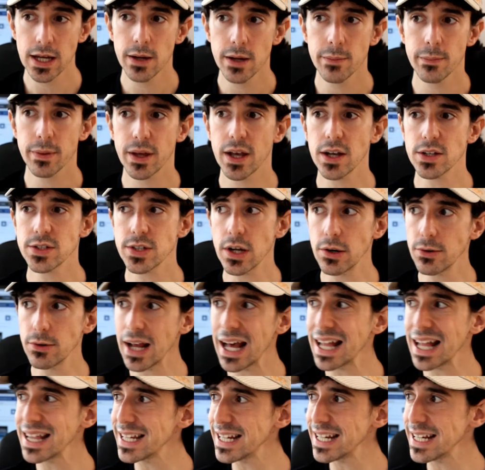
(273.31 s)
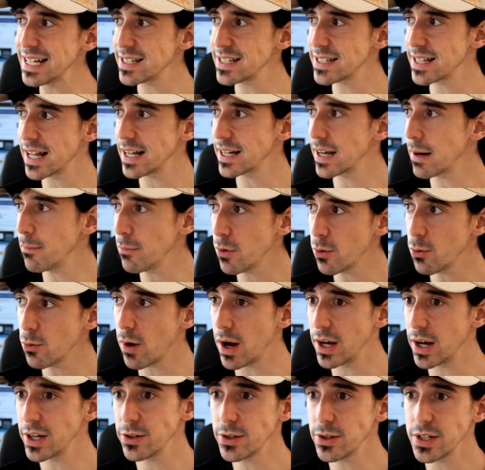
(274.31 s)
Because the reality is that, number
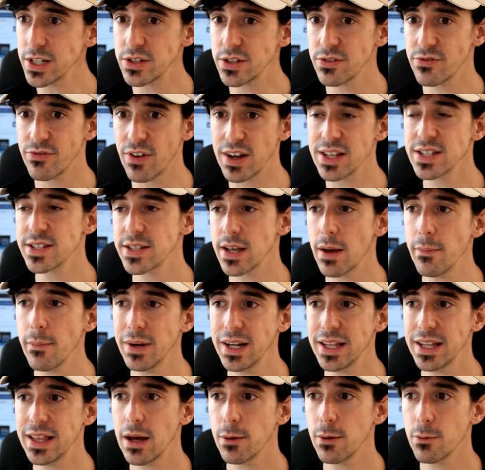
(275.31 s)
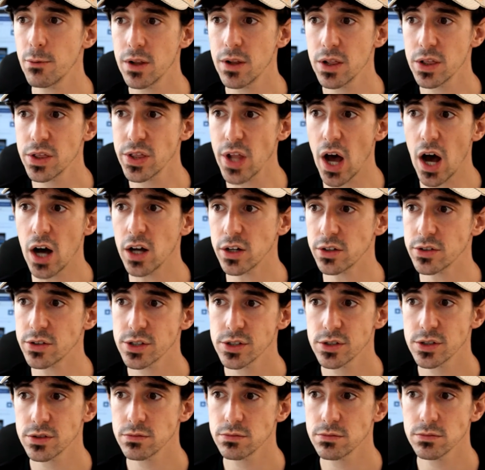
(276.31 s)
1, you need to find somebody that will not
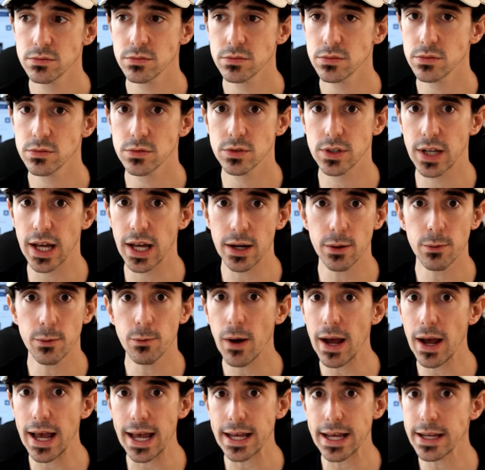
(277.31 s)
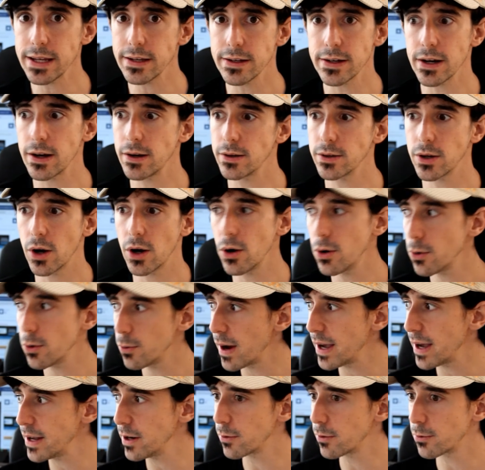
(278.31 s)
get away, go
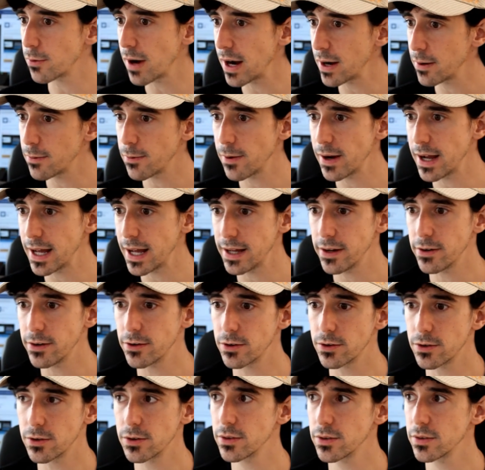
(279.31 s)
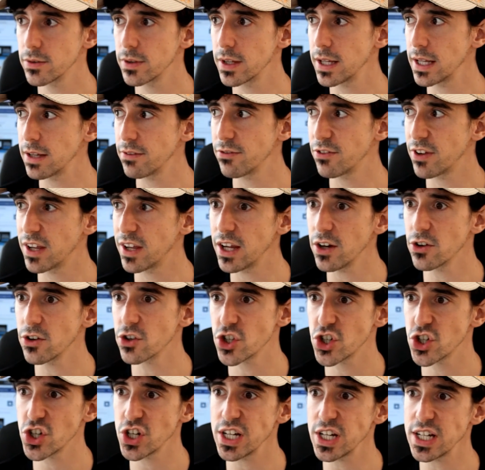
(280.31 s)
away or run away, or if he or
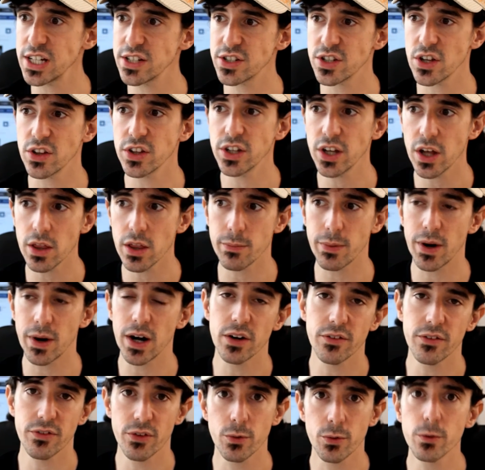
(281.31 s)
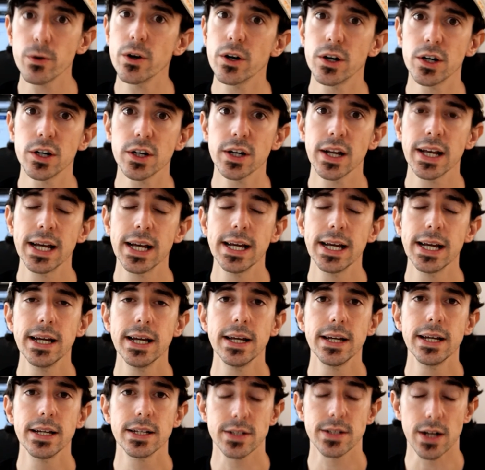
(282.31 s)
she is on the other part of the world,
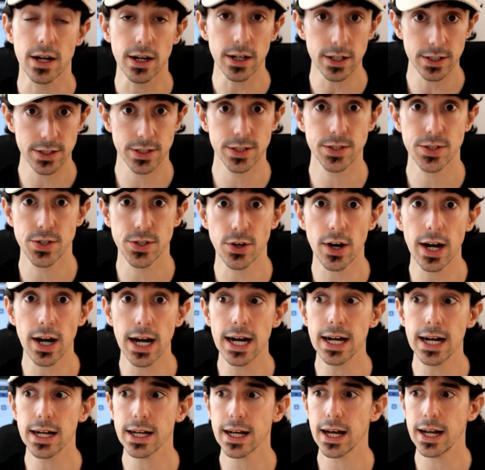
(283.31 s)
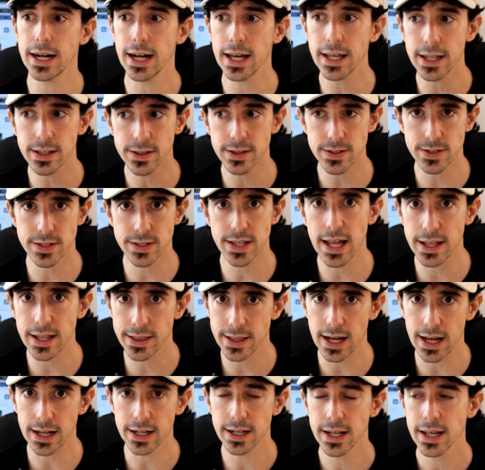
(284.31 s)
it's harder to track, and I understand
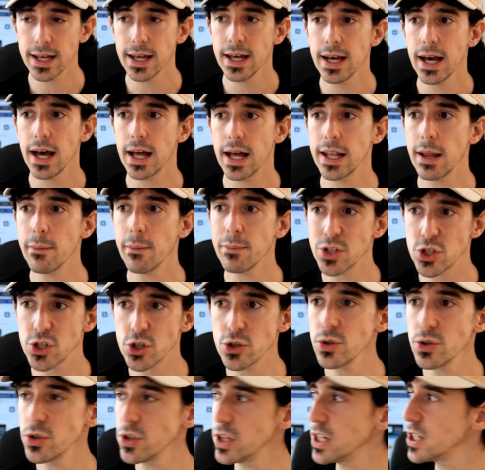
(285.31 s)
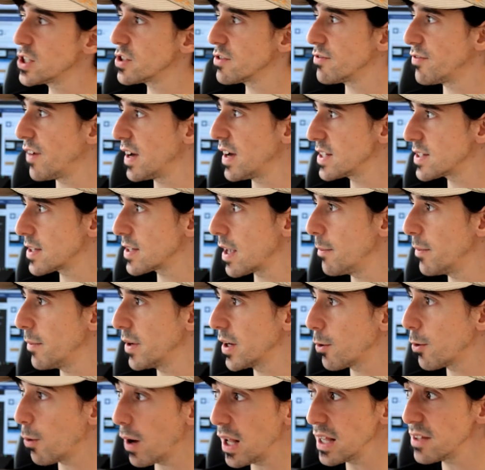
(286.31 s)
that. And number 2, you need to find somebody
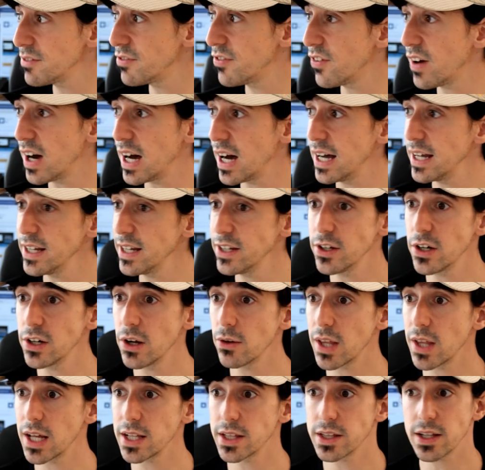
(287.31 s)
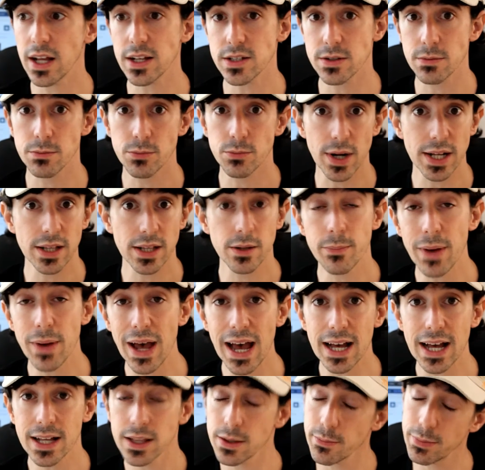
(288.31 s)
qualified, that doesn't break the
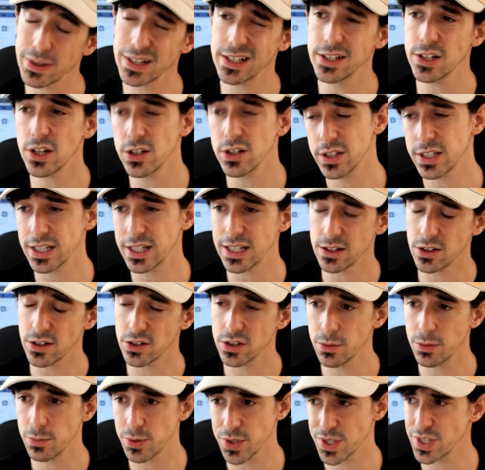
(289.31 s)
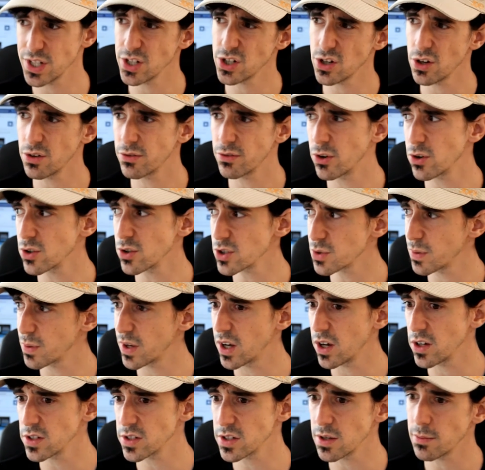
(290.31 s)
bank, depending on the position, of course,
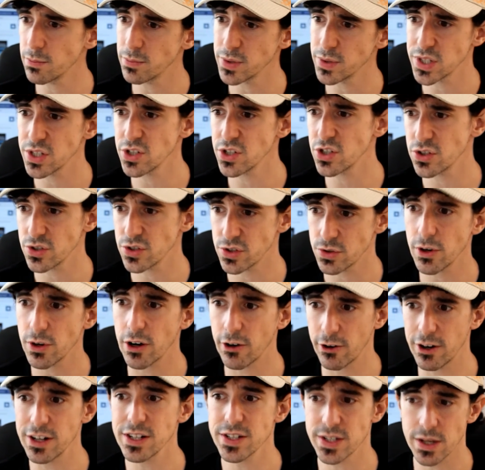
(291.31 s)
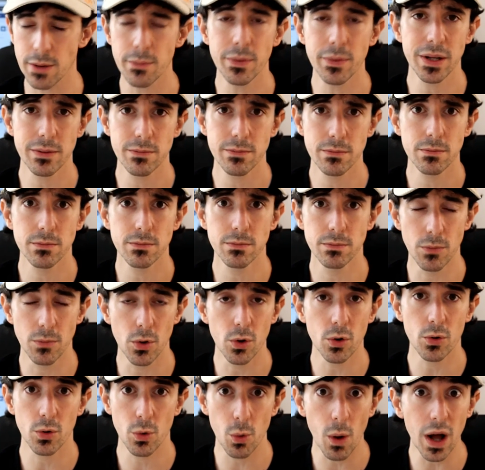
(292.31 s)
because some positions require somebody
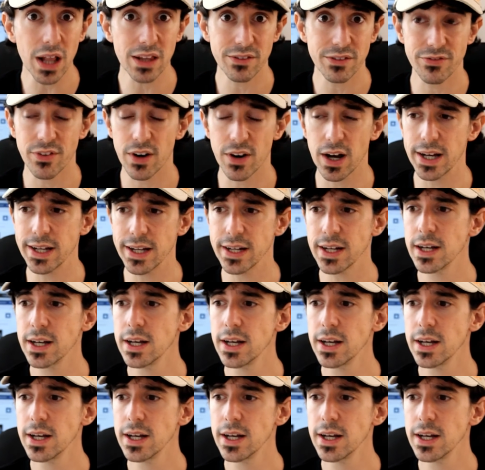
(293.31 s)
more qualified,